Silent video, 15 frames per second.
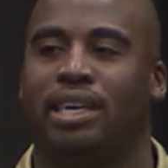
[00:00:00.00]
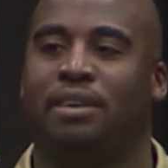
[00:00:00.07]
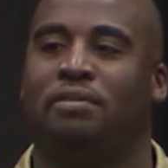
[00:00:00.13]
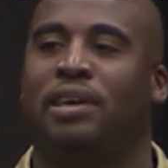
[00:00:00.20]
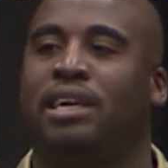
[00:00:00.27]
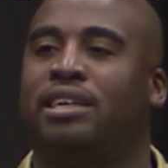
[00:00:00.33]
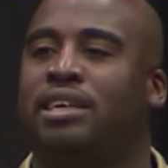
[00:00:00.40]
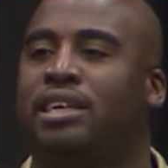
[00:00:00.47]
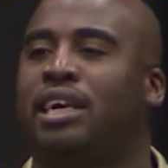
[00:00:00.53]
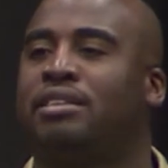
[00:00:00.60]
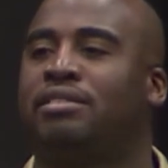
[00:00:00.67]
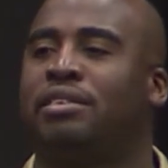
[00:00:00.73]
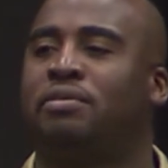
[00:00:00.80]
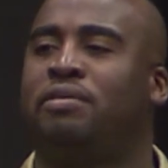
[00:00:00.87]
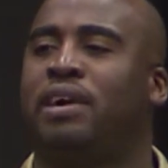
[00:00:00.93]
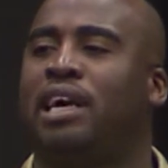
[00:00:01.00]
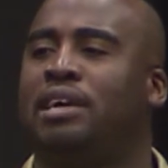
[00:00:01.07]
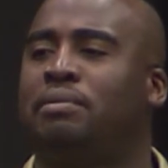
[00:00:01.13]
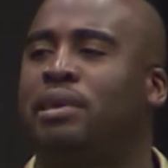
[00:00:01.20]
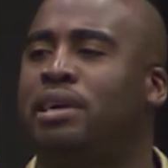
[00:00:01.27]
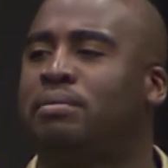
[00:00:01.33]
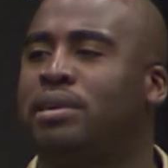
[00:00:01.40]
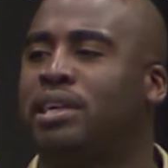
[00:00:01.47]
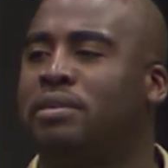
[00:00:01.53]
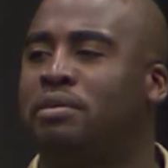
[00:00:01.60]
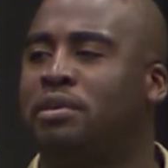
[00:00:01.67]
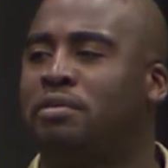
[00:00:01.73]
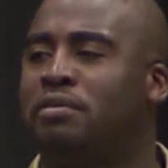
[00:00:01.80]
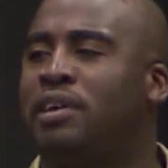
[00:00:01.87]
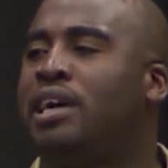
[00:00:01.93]
if you had the guts to find me, I believe
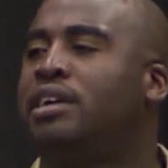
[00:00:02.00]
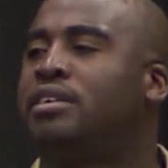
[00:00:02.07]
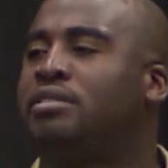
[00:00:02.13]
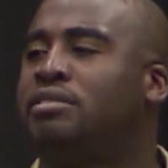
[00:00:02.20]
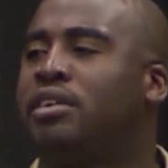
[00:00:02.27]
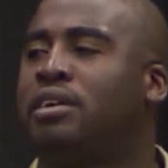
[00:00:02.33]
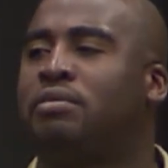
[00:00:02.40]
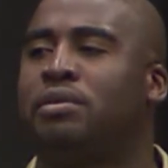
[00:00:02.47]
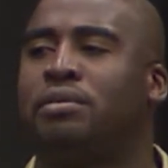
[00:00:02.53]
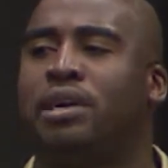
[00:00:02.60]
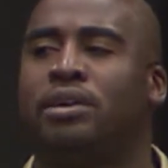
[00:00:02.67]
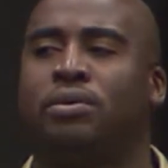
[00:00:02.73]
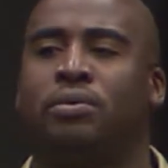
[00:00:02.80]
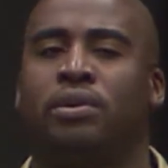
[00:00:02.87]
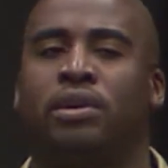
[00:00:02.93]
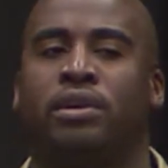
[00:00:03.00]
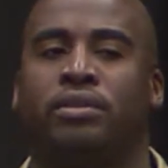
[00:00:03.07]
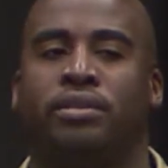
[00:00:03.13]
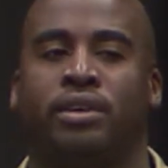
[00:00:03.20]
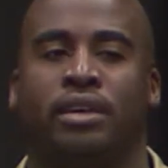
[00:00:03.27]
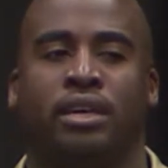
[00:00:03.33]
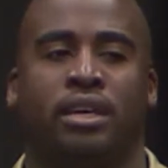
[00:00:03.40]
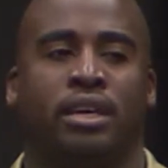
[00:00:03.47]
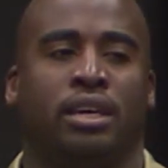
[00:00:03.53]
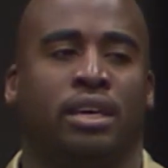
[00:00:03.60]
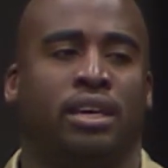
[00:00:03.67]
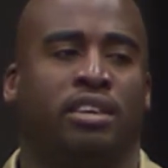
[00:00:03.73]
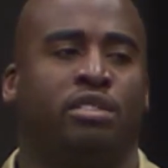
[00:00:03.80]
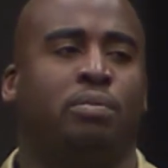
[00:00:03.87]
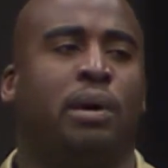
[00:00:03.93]
you'll find yourself around the world.
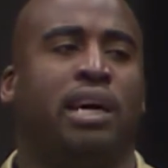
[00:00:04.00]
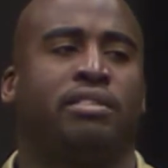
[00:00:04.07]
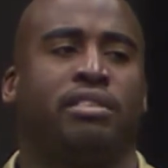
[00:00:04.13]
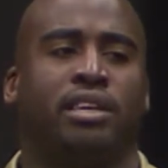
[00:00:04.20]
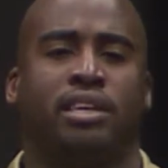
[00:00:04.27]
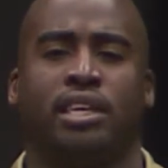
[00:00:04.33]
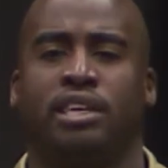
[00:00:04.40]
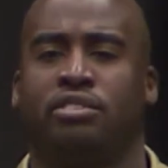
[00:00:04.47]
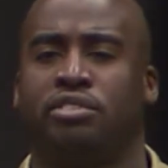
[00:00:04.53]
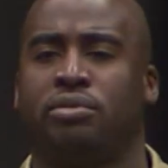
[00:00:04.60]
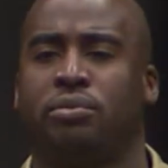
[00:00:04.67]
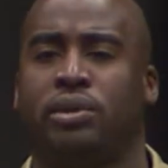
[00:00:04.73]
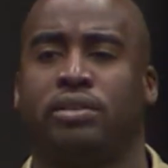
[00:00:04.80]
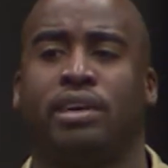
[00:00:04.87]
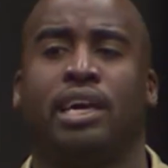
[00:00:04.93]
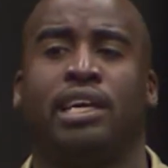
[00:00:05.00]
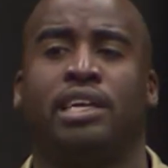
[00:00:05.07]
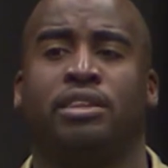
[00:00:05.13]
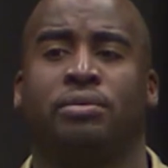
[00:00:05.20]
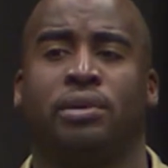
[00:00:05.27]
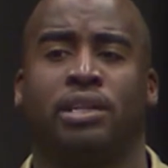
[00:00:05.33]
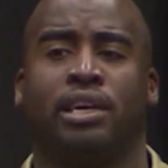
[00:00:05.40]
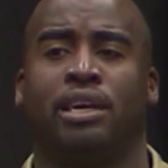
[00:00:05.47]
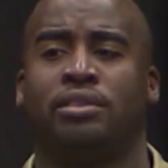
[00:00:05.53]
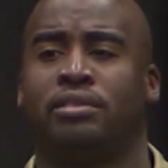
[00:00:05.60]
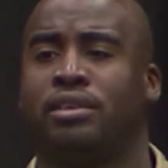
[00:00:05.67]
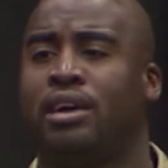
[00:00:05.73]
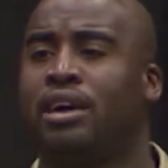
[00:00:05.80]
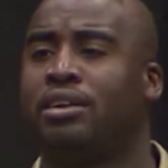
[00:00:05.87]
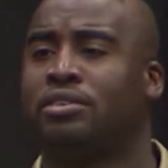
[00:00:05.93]
Sponsored an engine worth $83,000
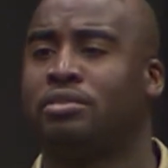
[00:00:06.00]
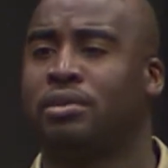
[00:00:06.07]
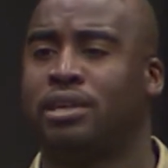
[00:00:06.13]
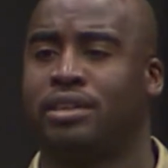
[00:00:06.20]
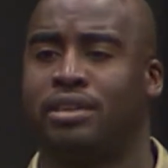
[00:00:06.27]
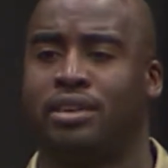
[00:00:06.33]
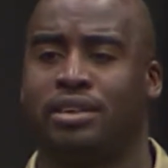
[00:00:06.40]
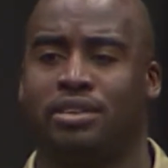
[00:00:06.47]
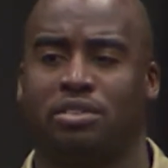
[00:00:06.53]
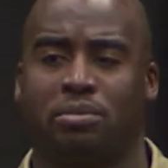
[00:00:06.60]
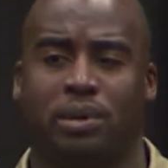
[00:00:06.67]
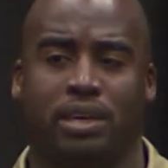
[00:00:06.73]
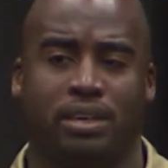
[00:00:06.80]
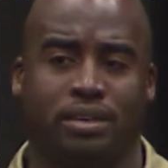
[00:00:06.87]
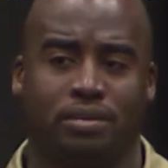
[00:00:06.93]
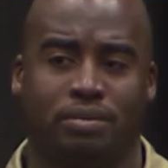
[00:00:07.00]
right there on the spot.